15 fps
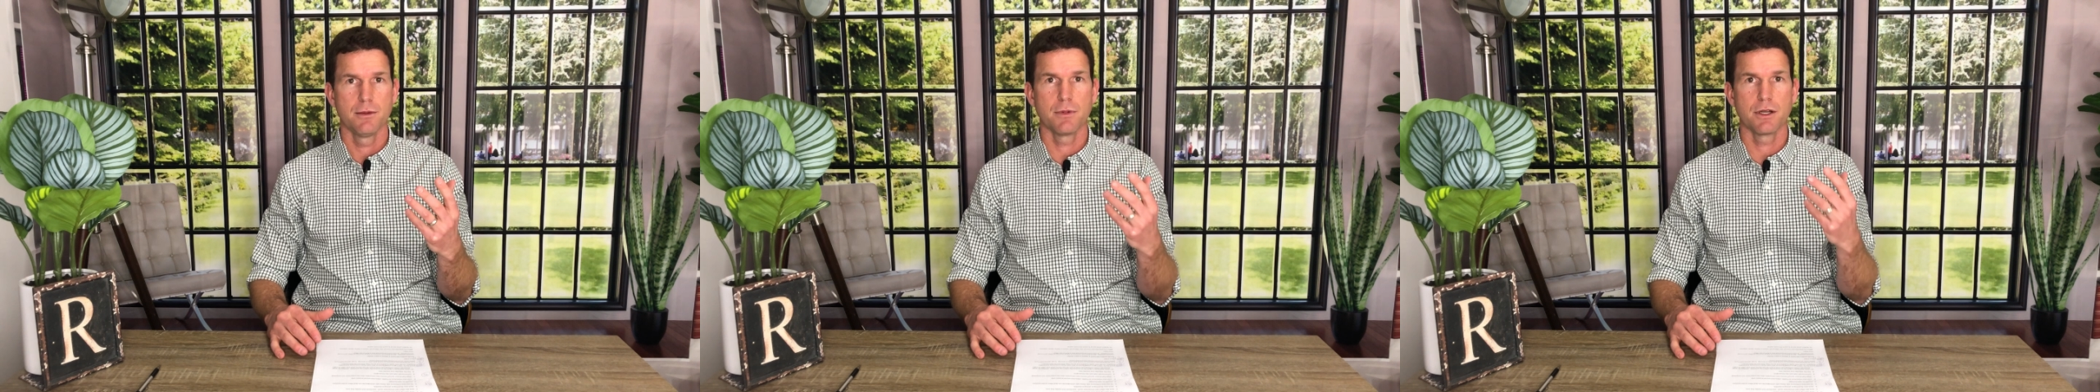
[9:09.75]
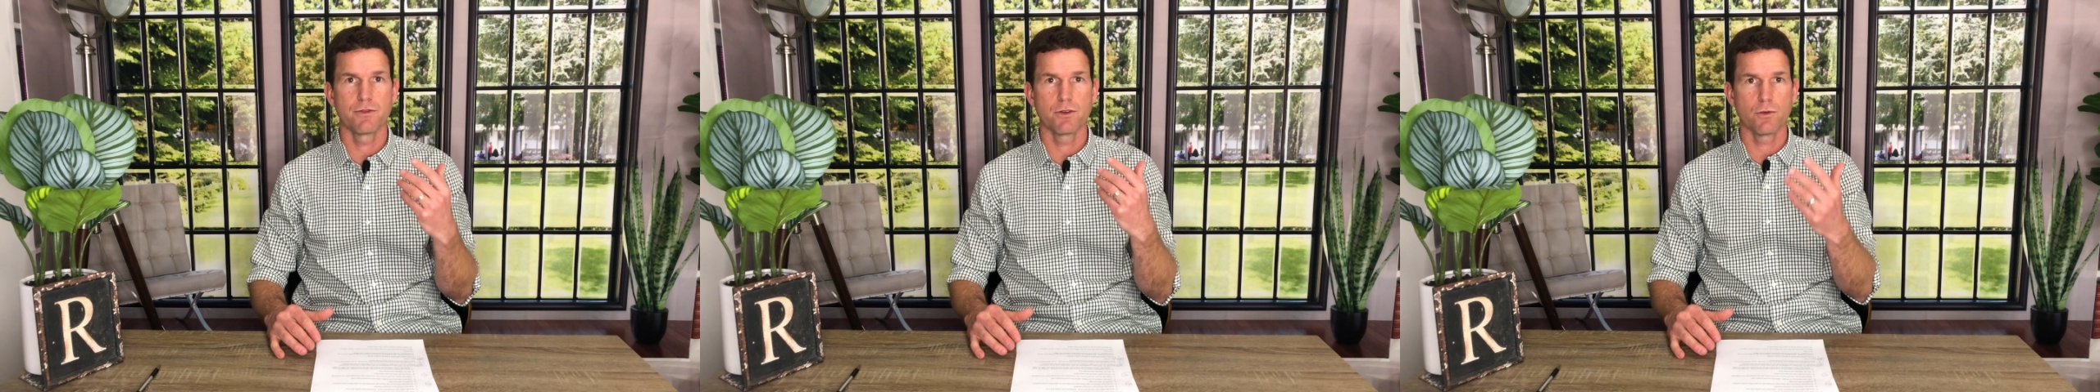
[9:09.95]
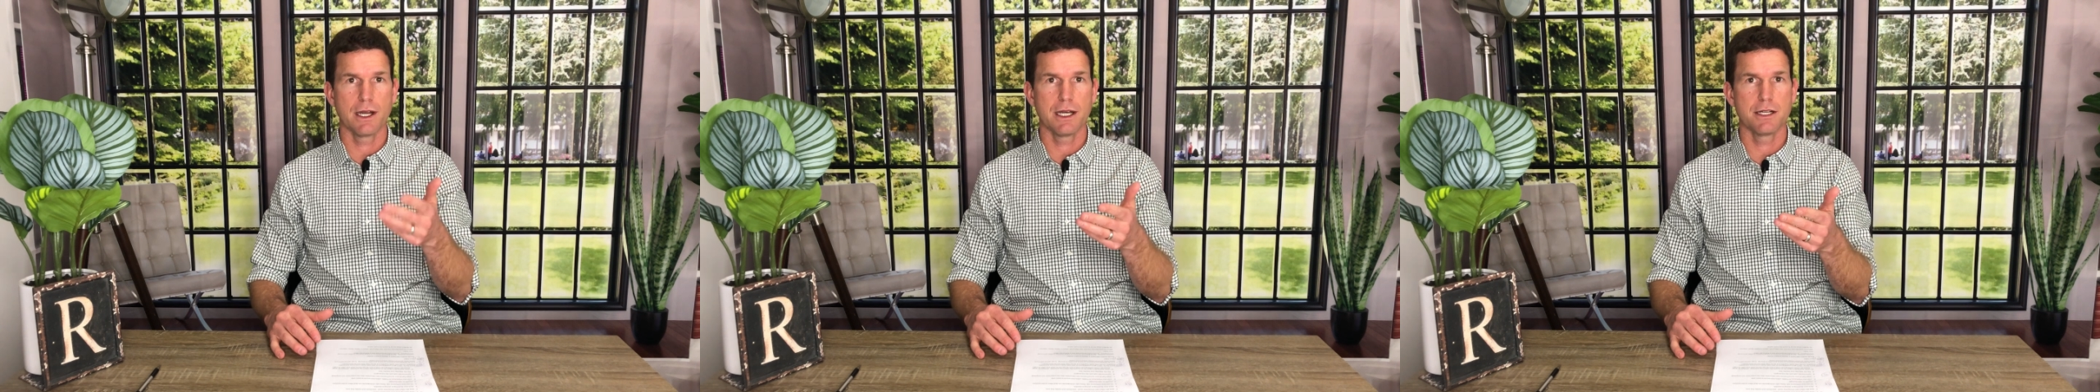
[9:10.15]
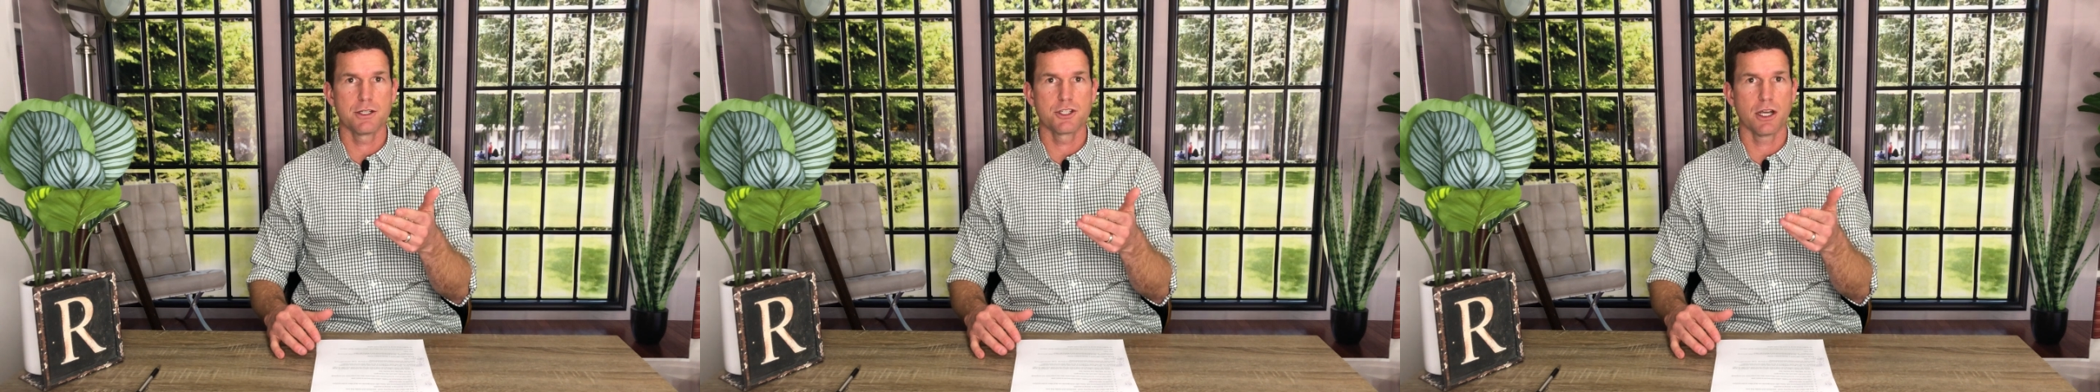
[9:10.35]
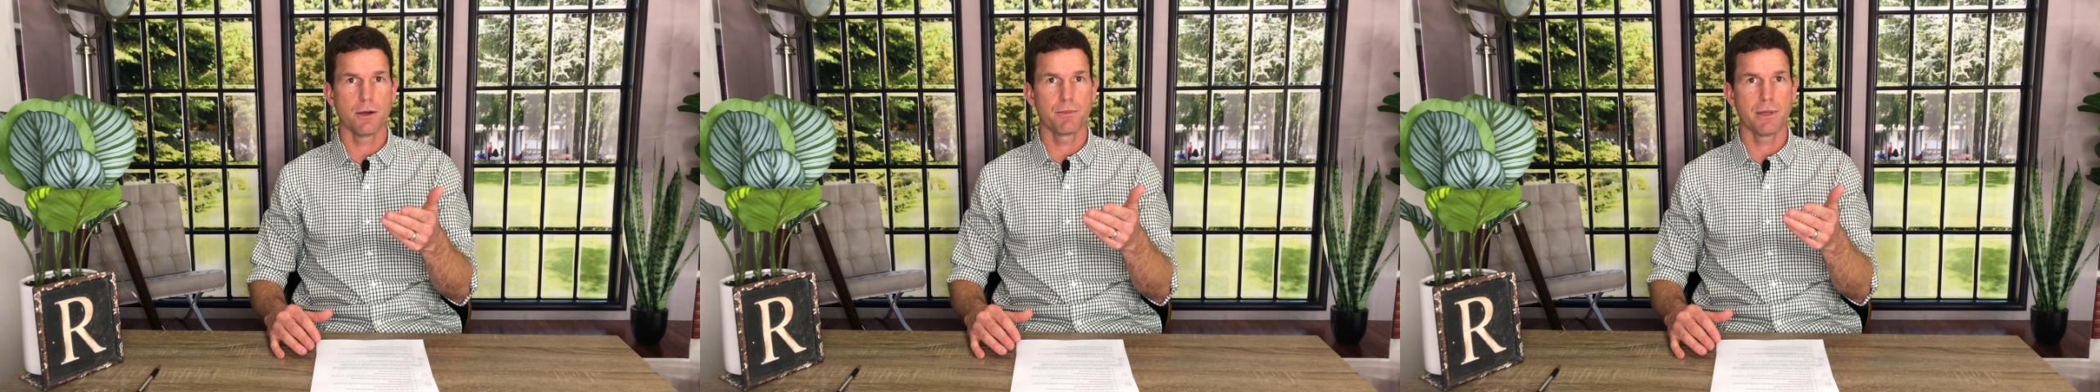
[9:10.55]
But if you're ready to
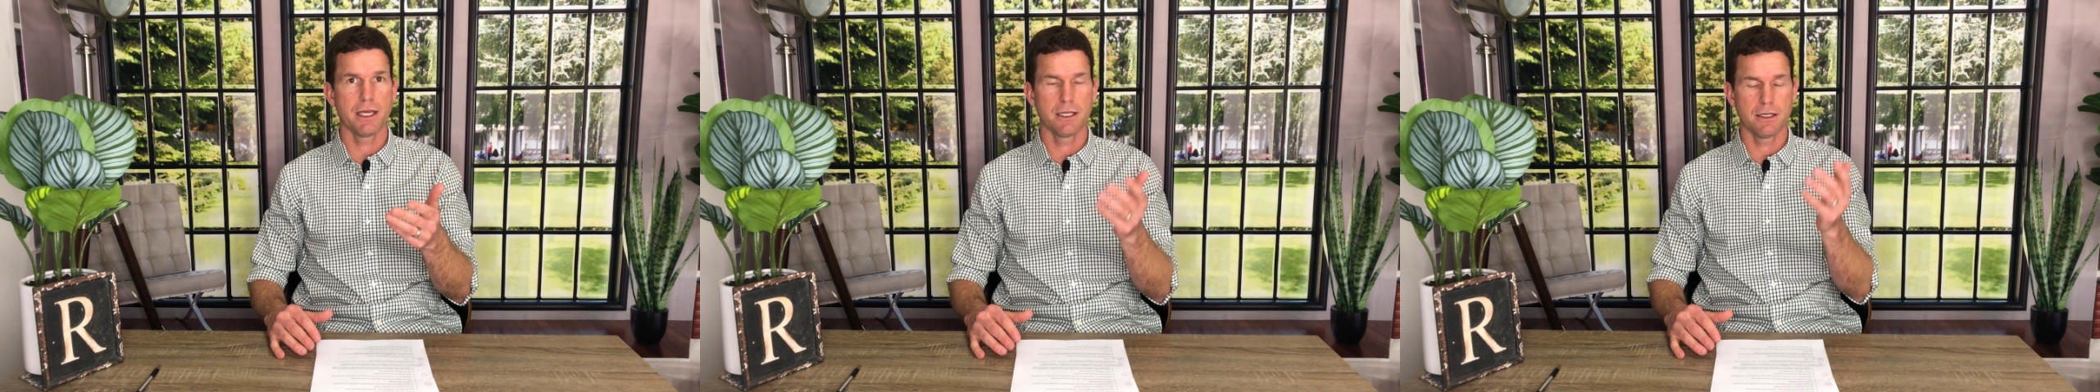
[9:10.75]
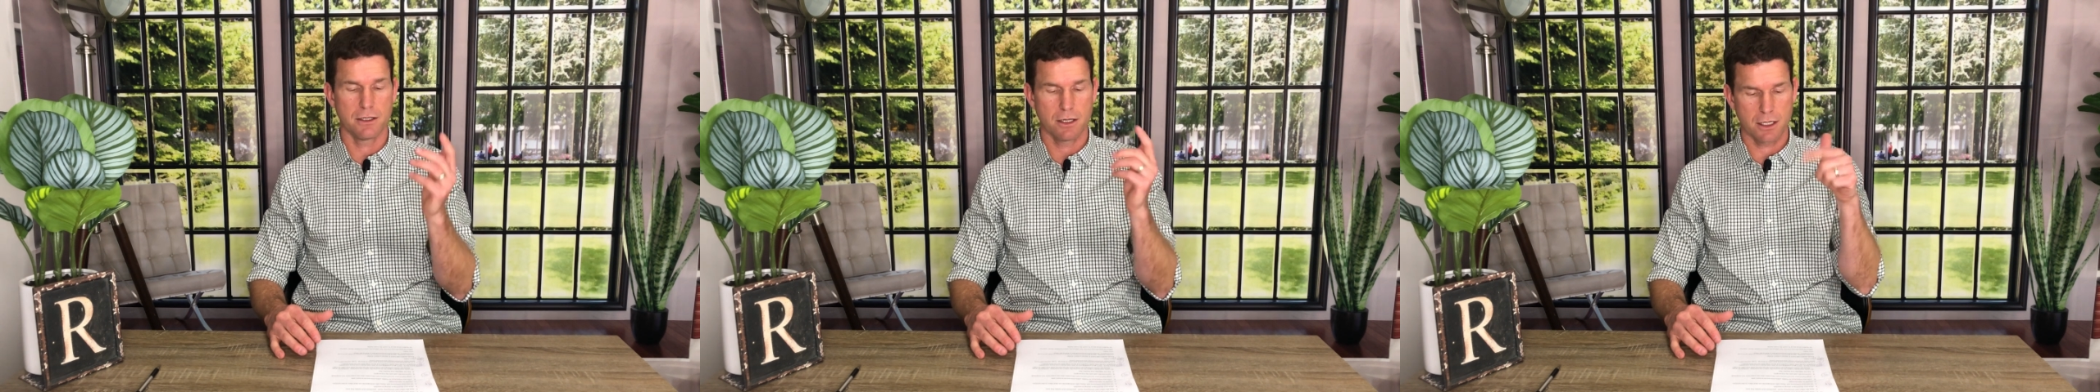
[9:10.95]
jump in,